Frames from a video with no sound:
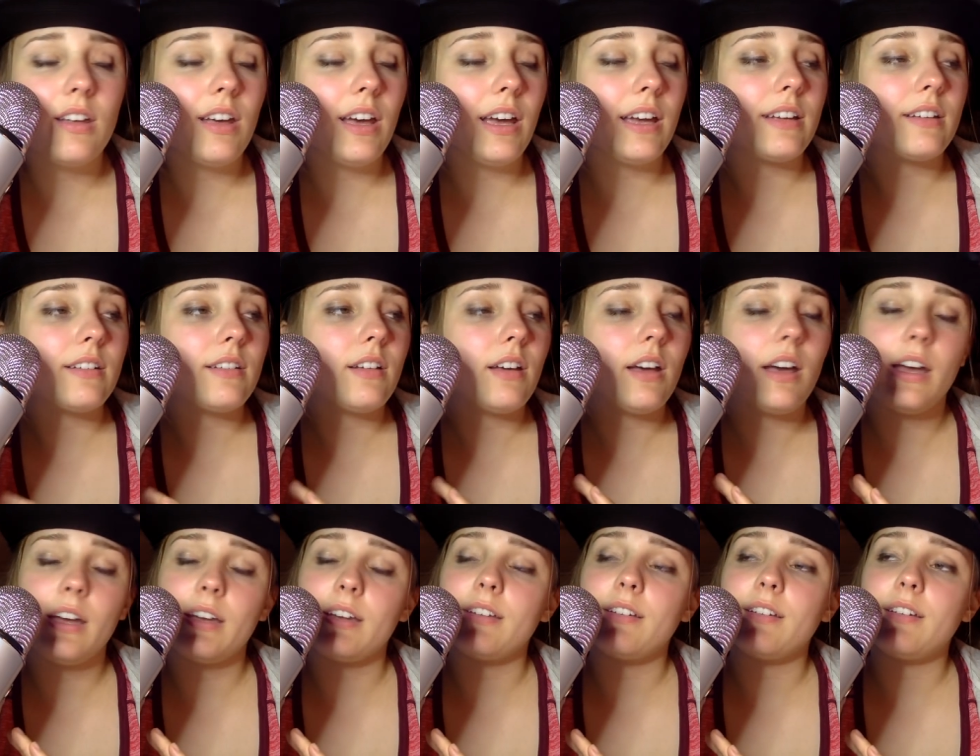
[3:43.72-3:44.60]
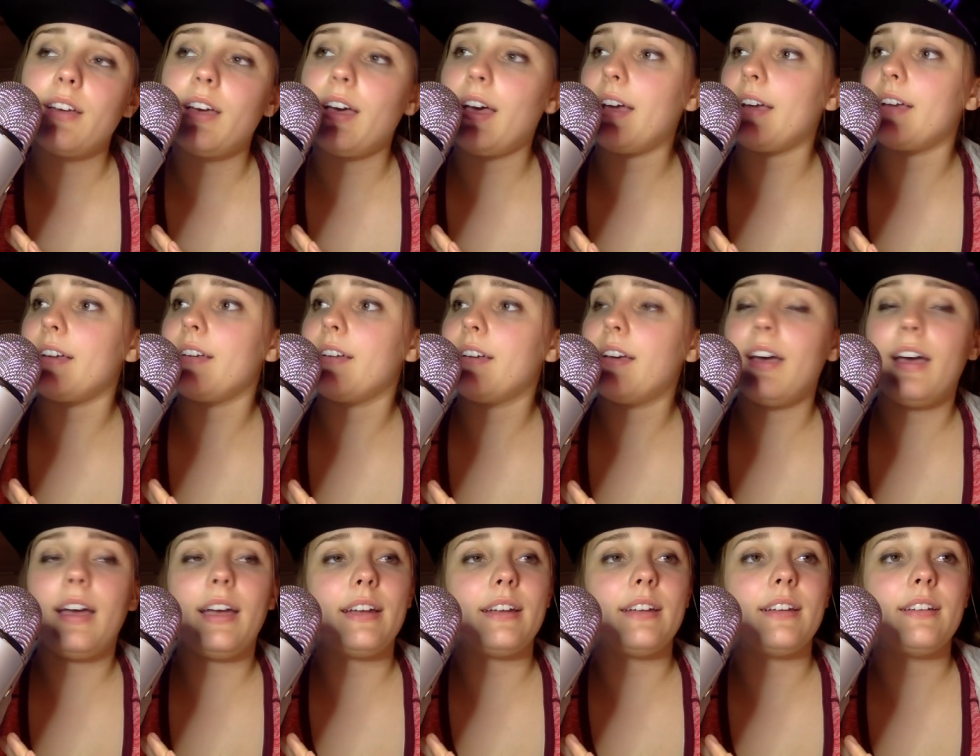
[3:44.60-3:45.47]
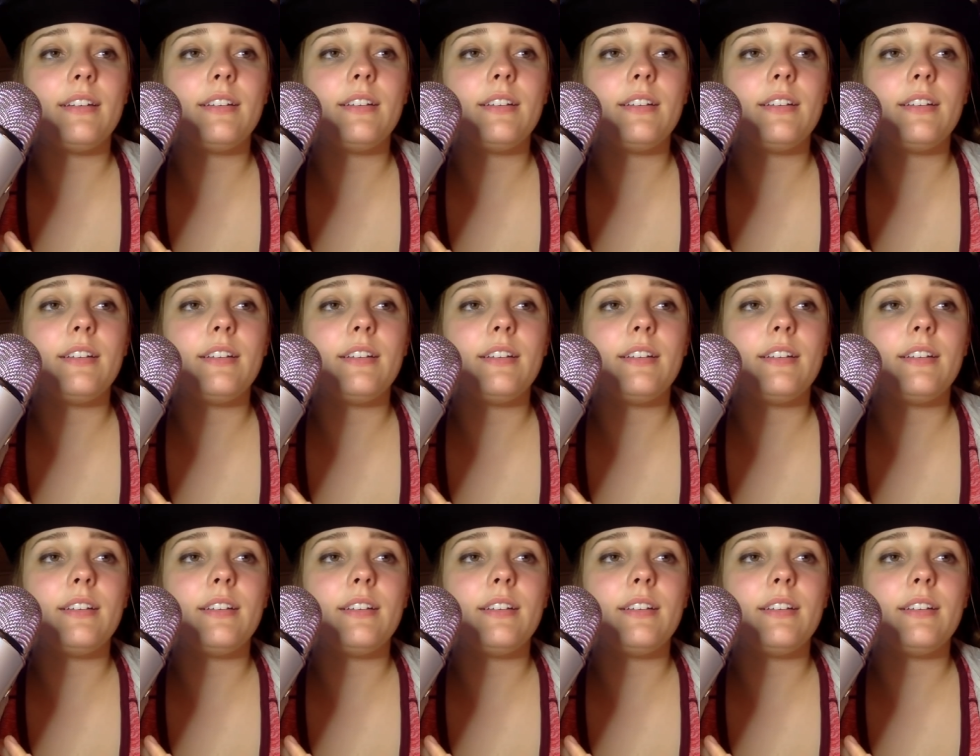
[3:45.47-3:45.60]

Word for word: hey, hey, hey, hey,